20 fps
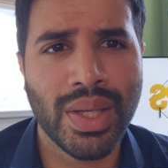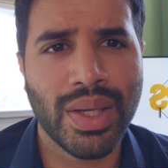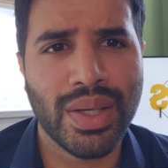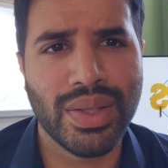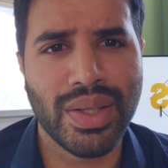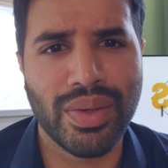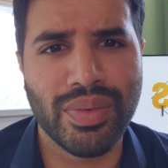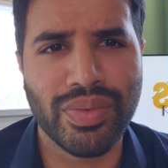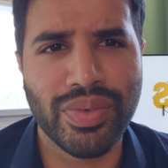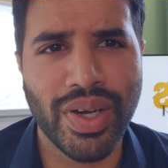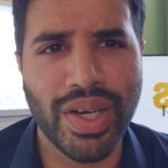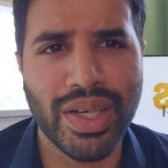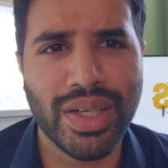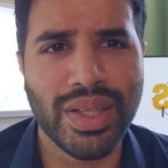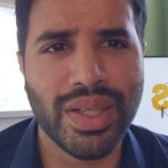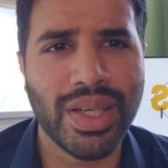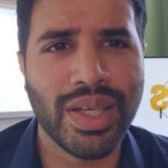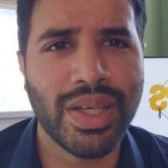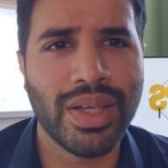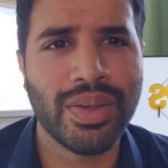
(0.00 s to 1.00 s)
Then
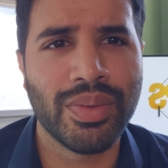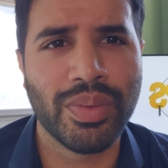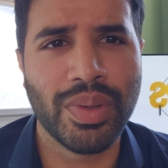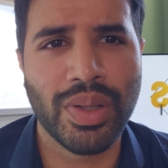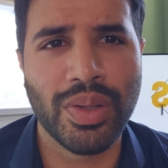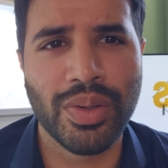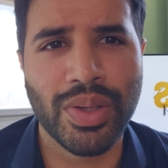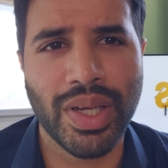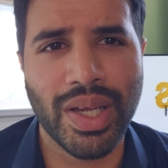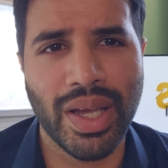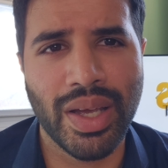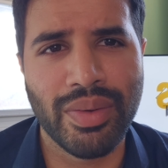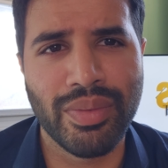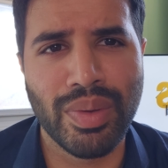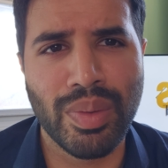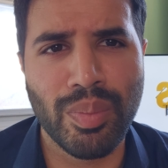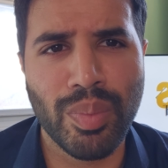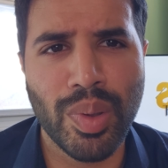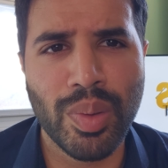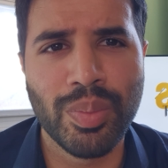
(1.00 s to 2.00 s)
finally, we look at
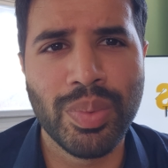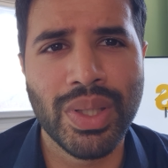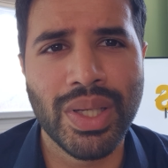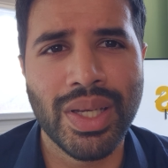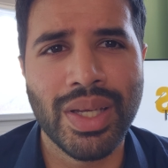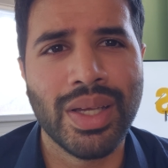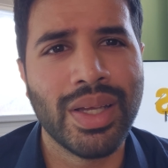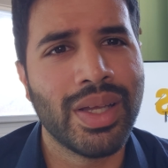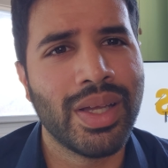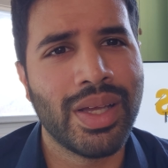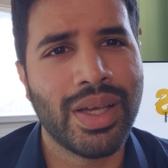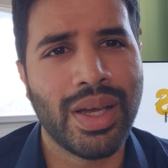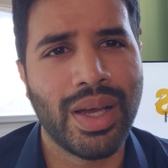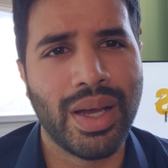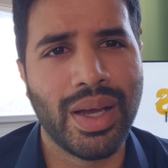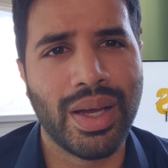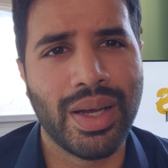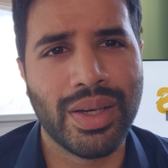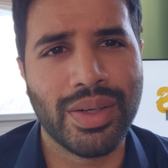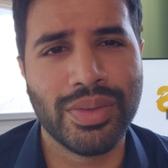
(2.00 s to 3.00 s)
Evan Mobley,
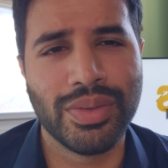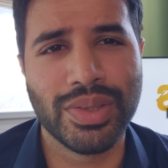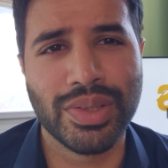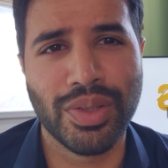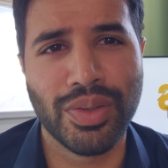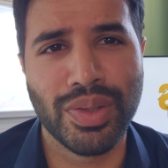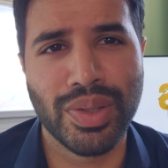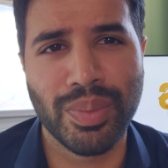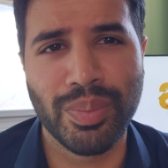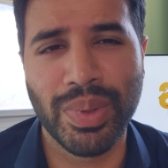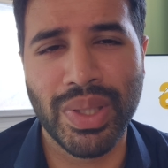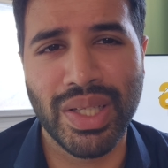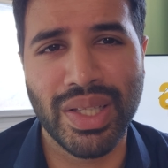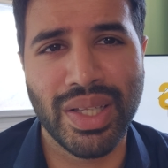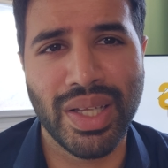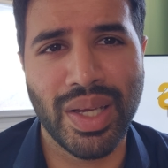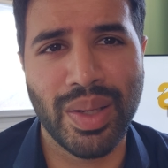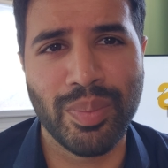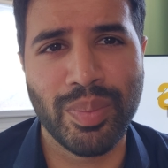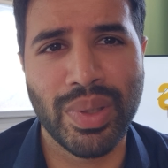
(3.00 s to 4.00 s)
who's only been in
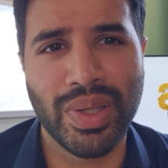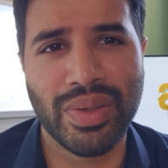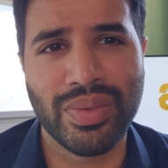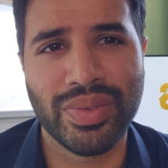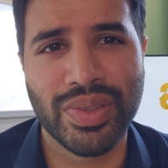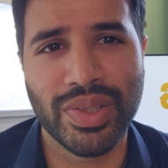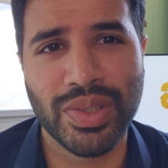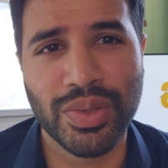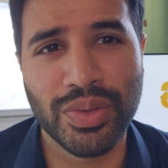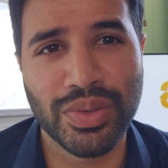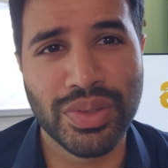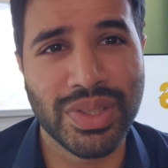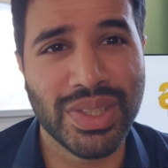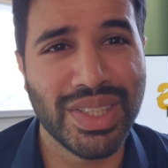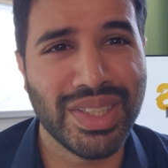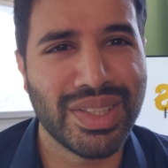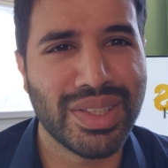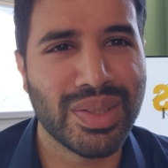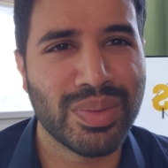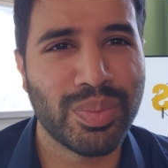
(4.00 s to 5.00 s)
the NBA for 2
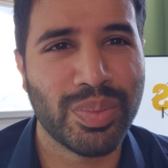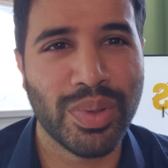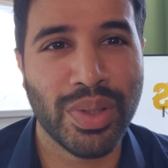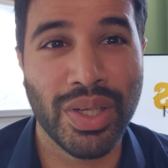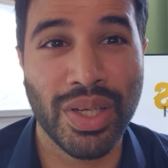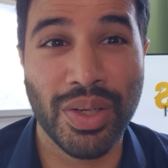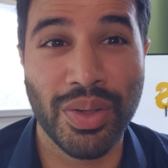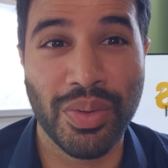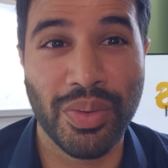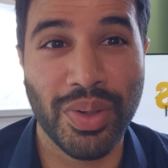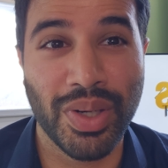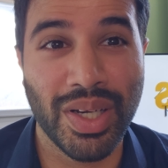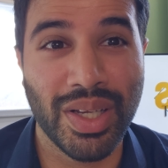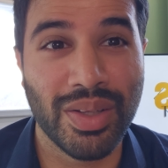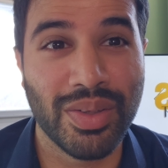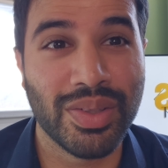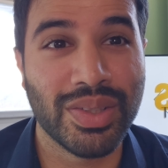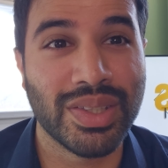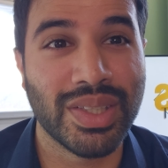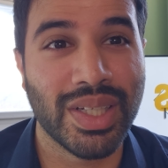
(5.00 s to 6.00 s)
seasons, but he already
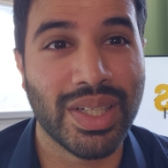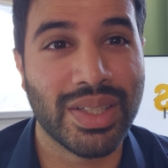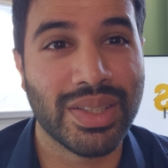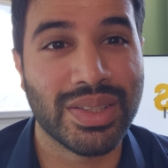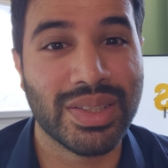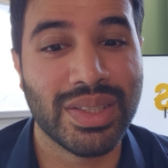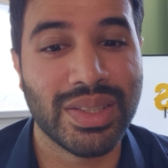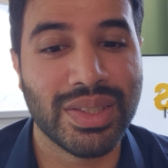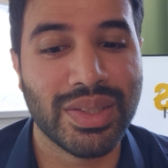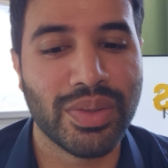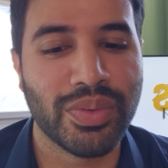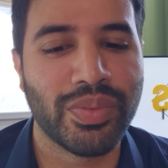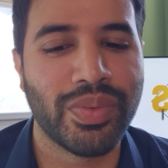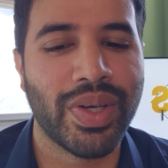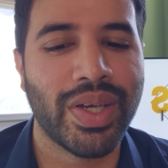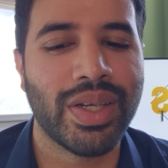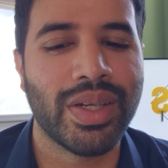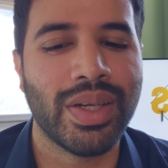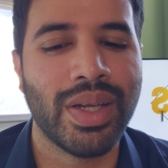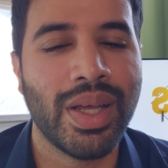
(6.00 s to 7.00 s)
looks like a seasoned
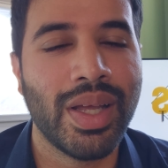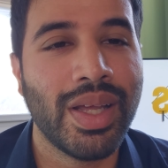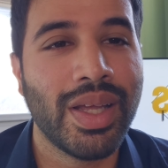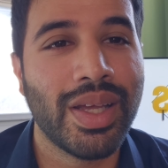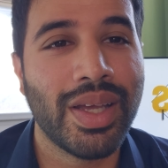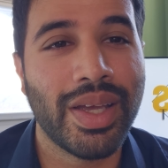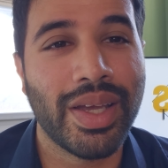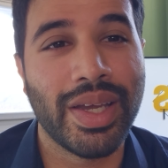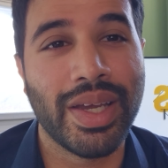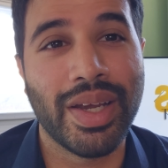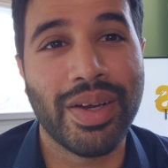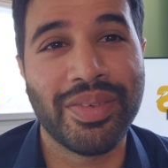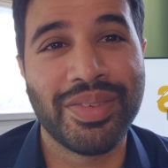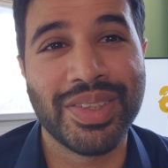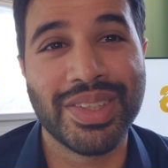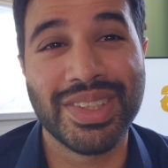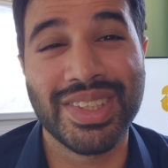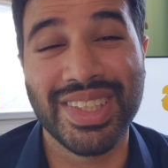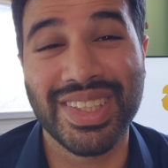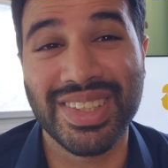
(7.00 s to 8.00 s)
vet. He
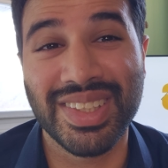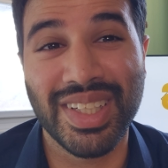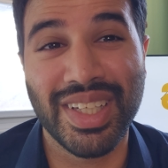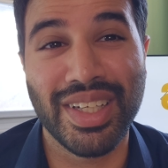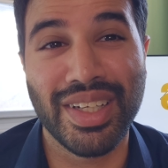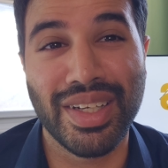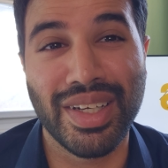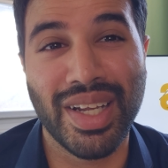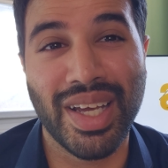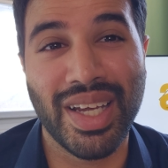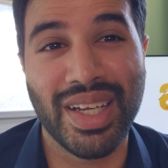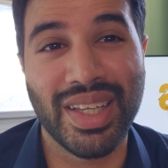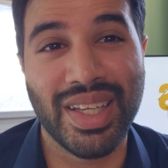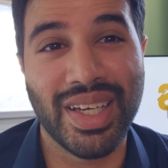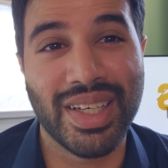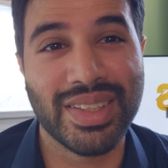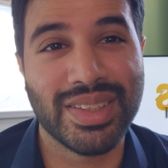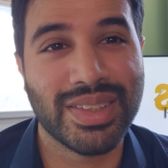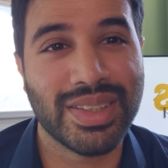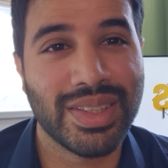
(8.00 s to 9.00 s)
averaged 16 and 9
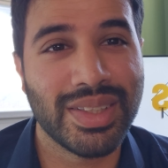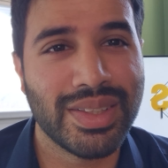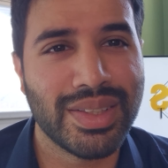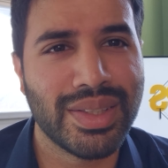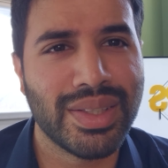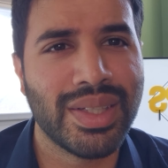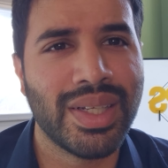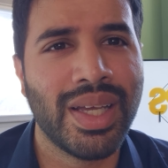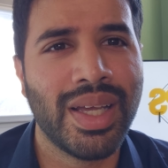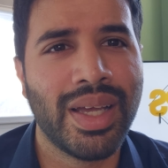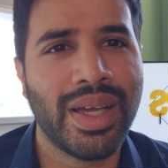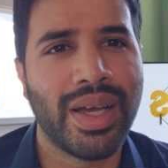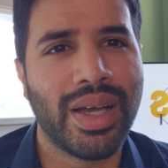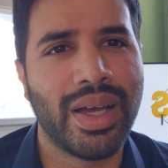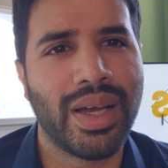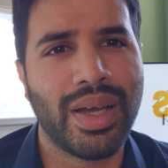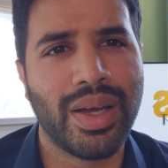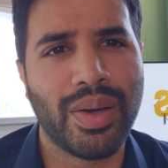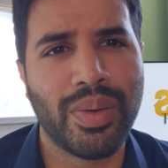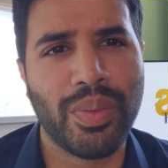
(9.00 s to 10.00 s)
last season,
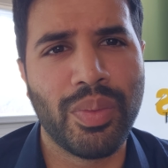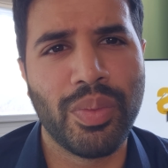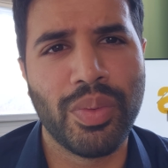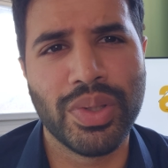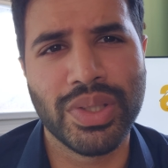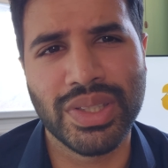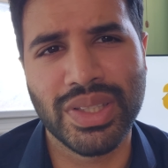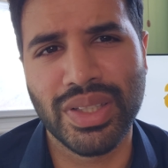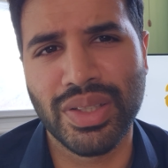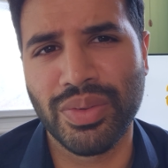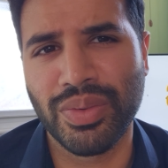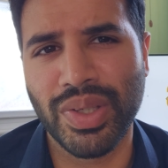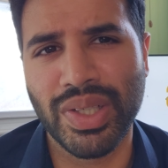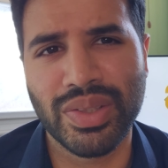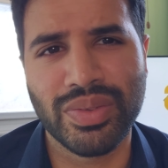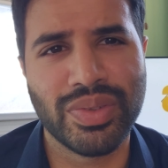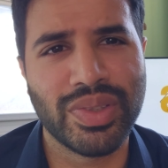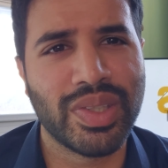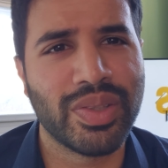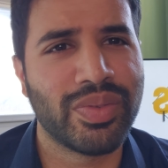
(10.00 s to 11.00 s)
was in the race
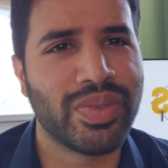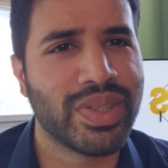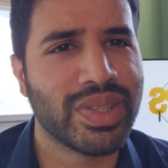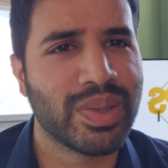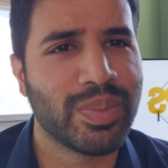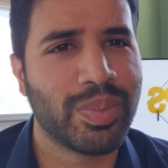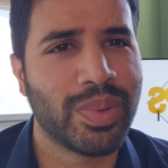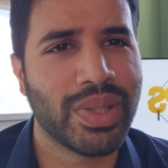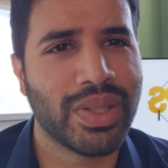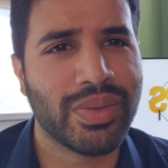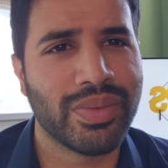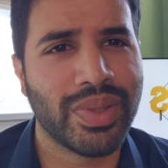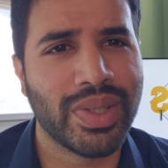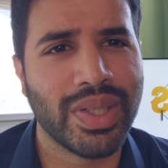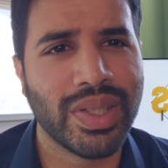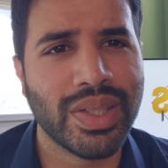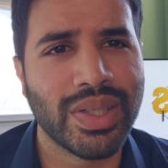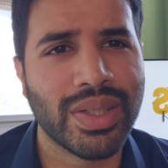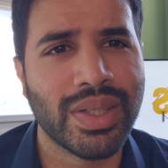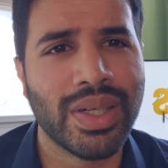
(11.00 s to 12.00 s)
for Defensive Player of the
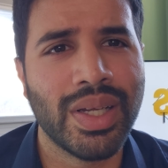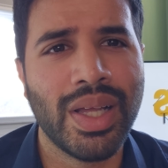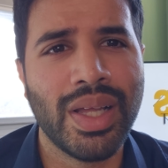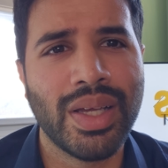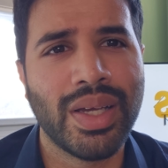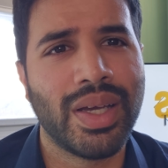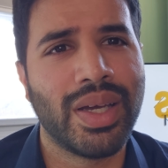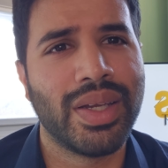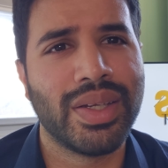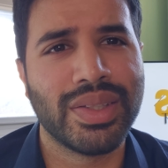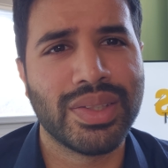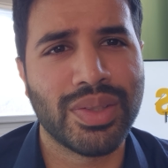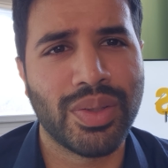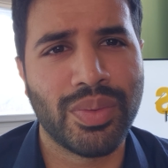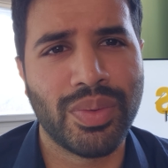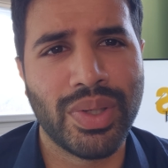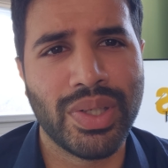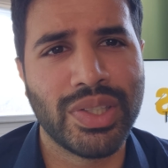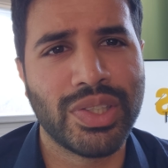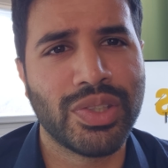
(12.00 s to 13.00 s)
Year, and is
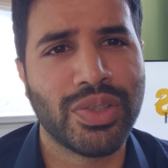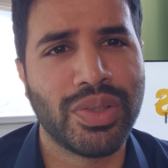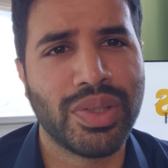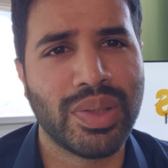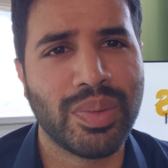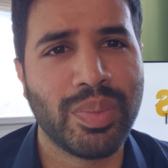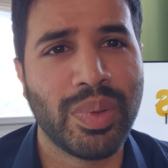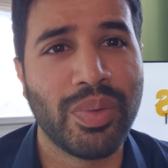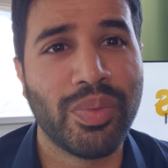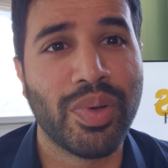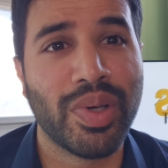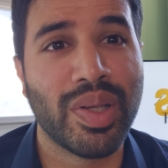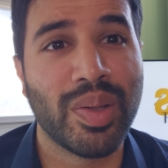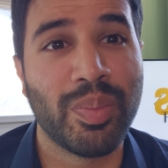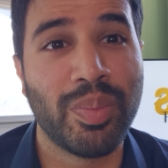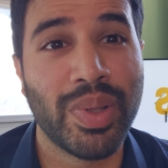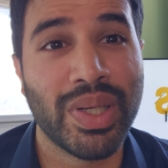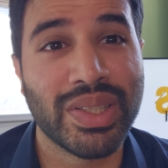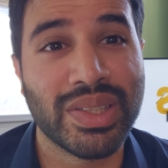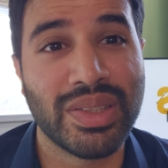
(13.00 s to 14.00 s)
already showing to be one of
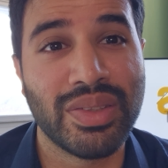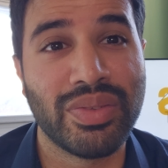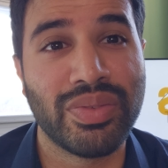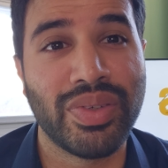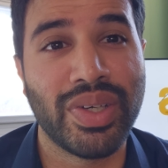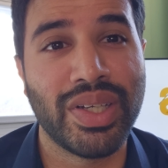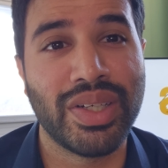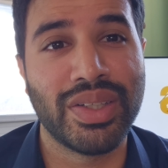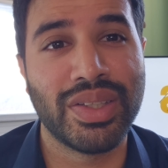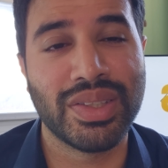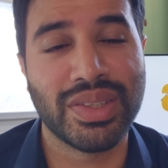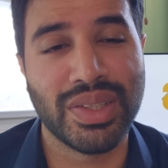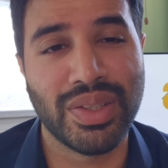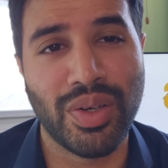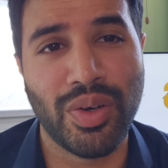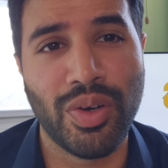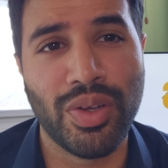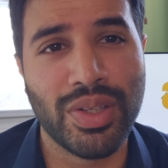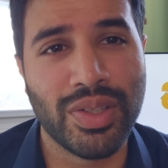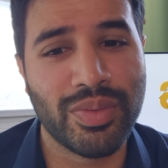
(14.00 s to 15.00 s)
the best defenders in
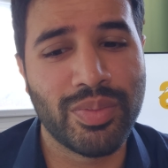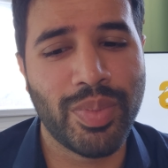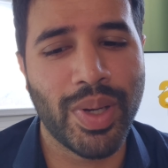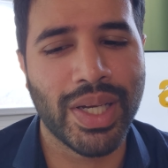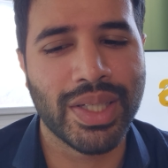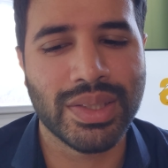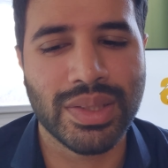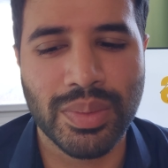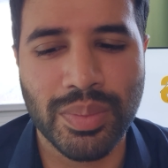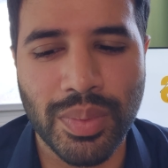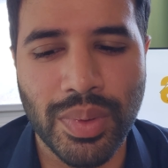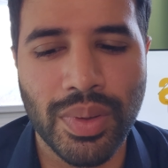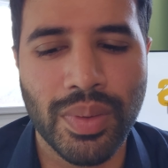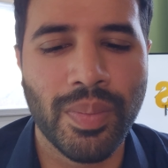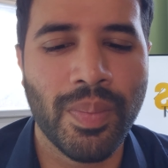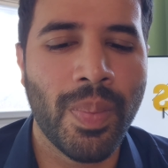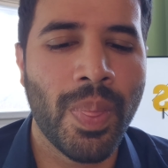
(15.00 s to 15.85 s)
all of basketball.